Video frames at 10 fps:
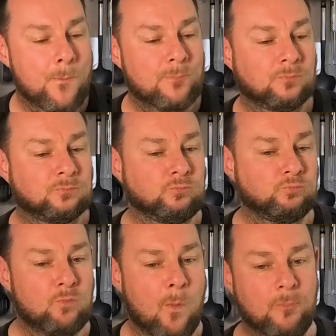In it goes.